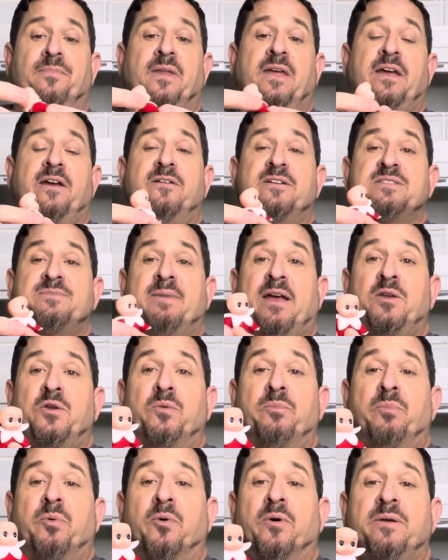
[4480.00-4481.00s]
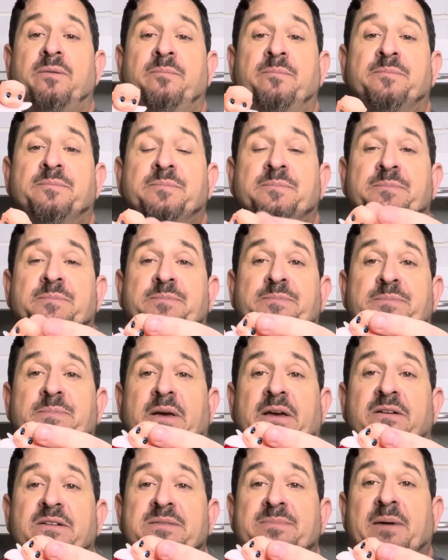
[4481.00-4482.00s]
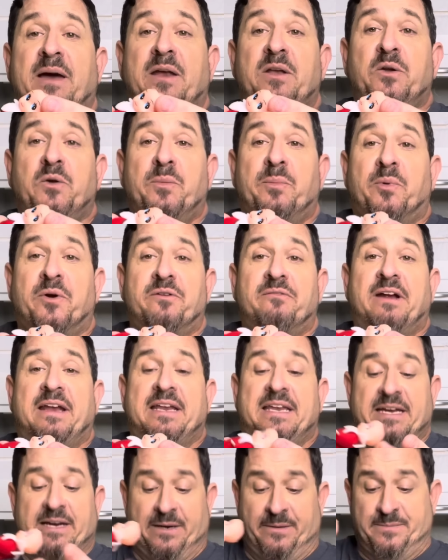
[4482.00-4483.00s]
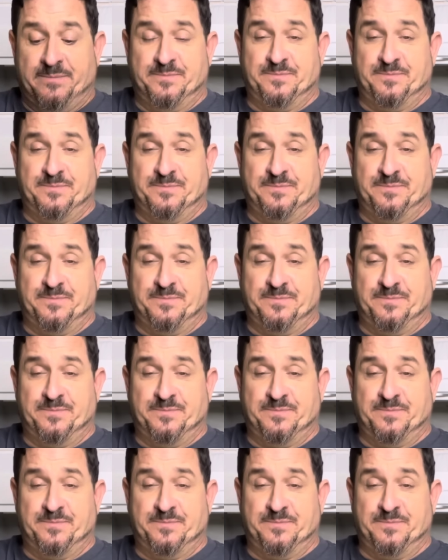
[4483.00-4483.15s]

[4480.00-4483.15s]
Here's my newborn. Here's my newborn right here.